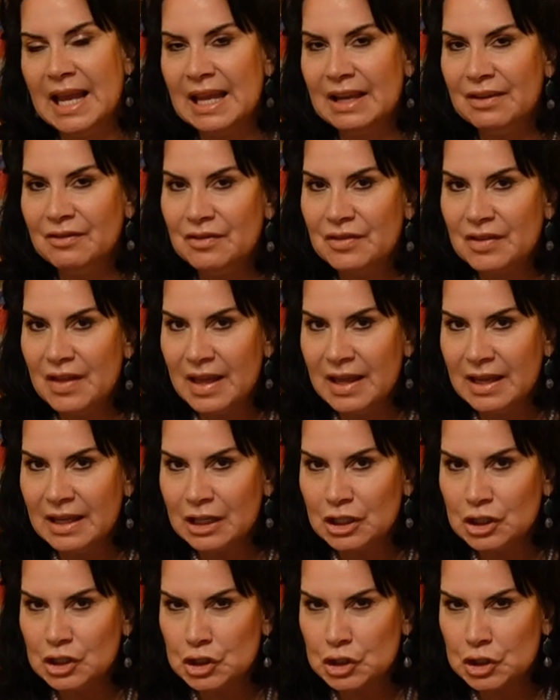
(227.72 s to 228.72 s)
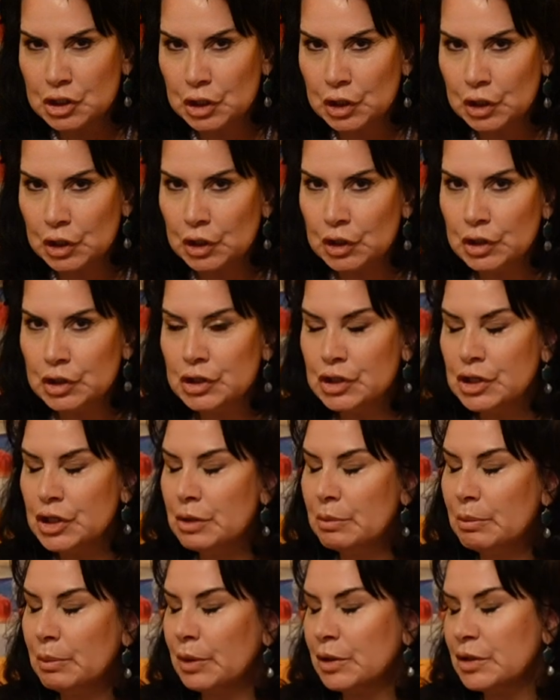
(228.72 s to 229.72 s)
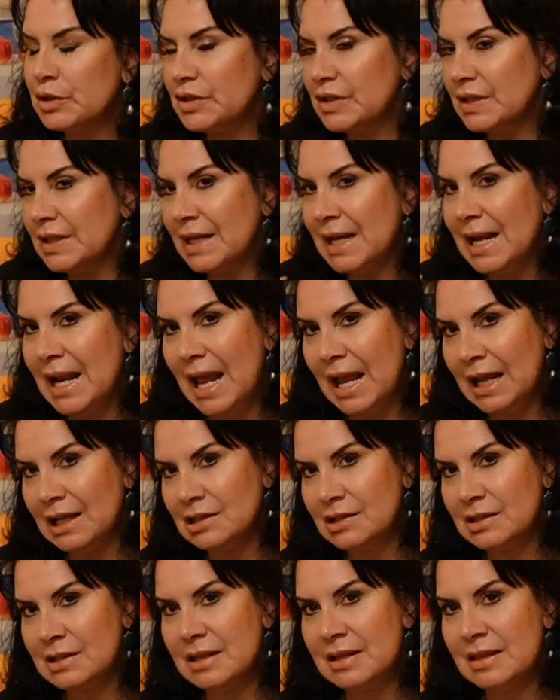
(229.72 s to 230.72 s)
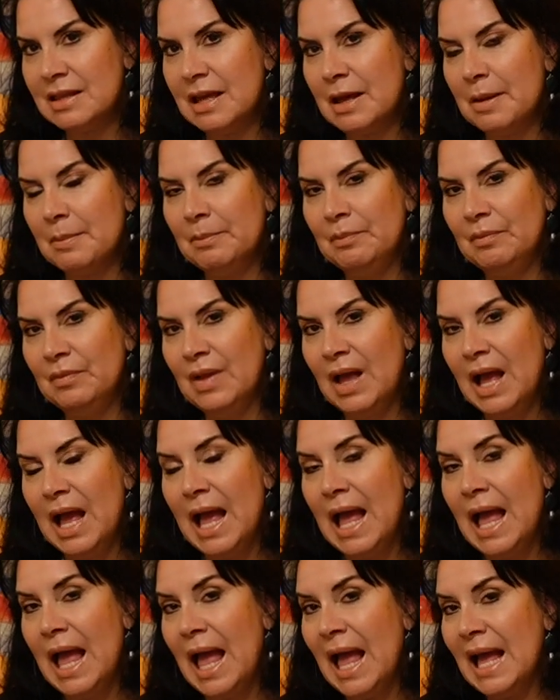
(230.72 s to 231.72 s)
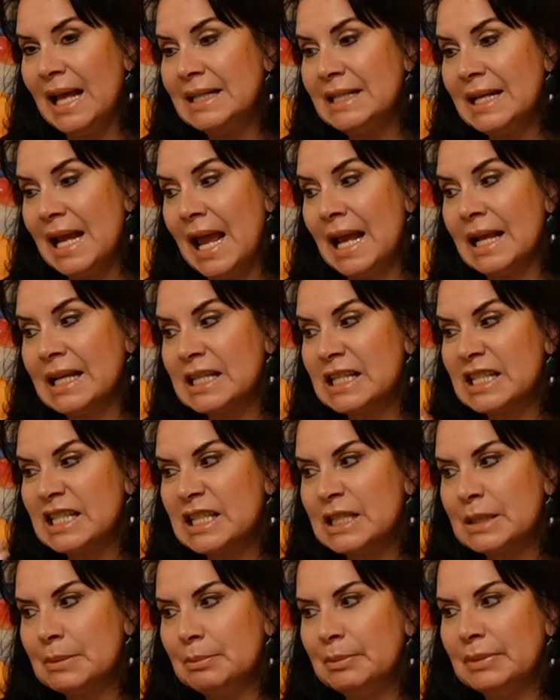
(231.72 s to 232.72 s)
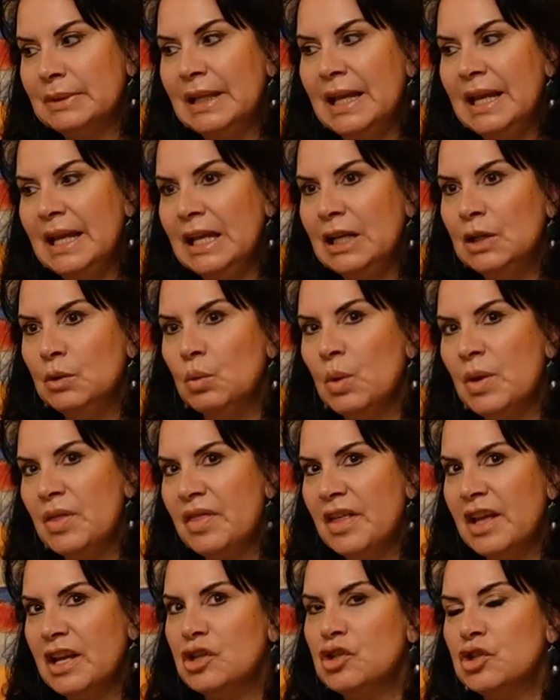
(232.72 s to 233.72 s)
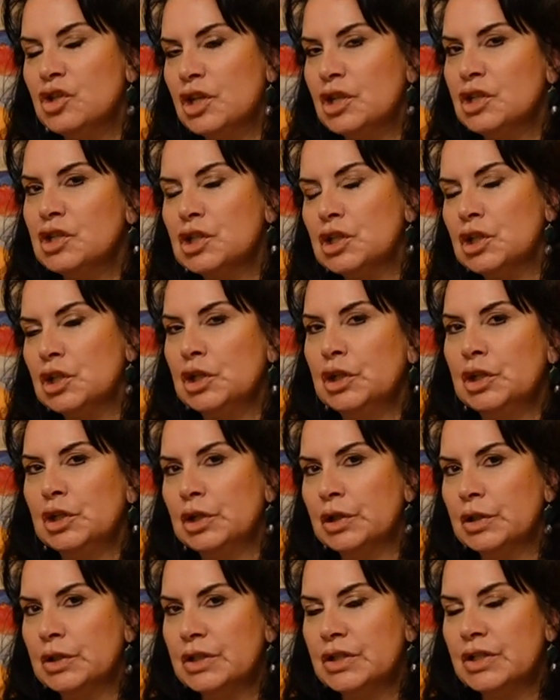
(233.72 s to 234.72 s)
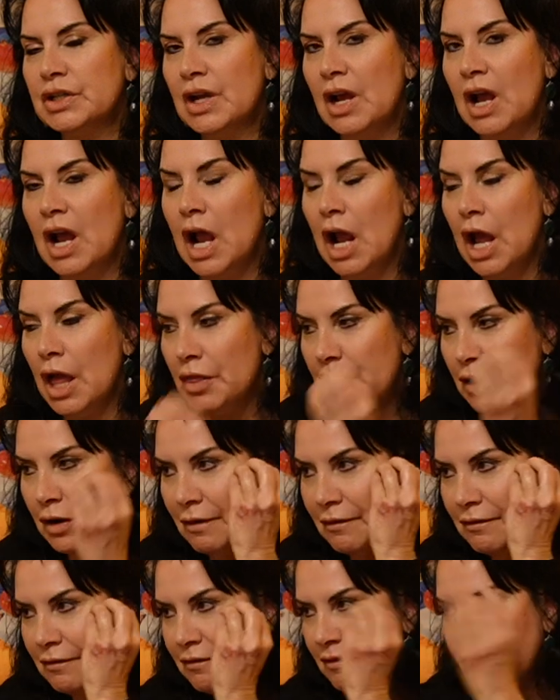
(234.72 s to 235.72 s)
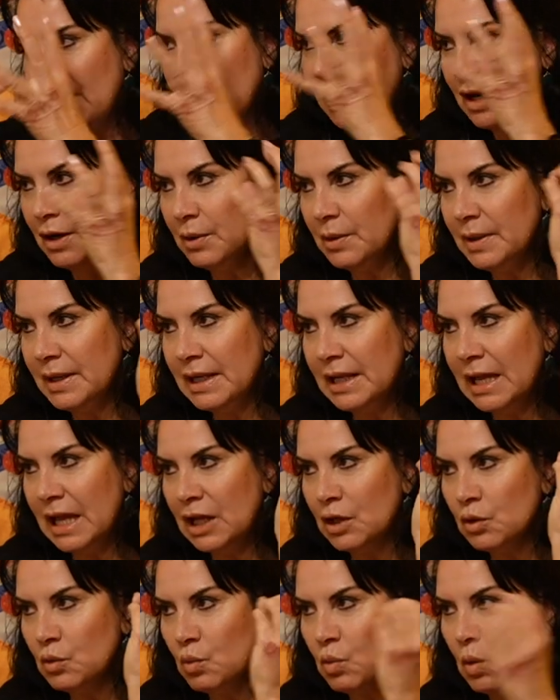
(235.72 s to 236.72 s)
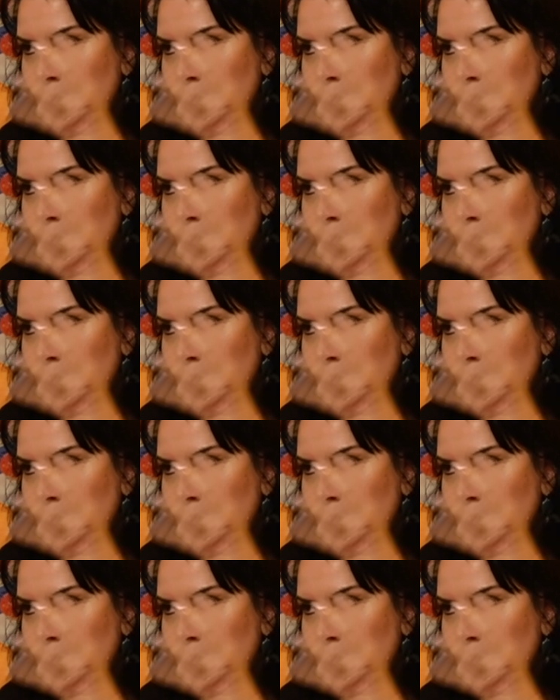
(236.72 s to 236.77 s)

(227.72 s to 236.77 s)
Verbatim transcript: if they can turn to the person next to them and explain what they just learned, they're firing and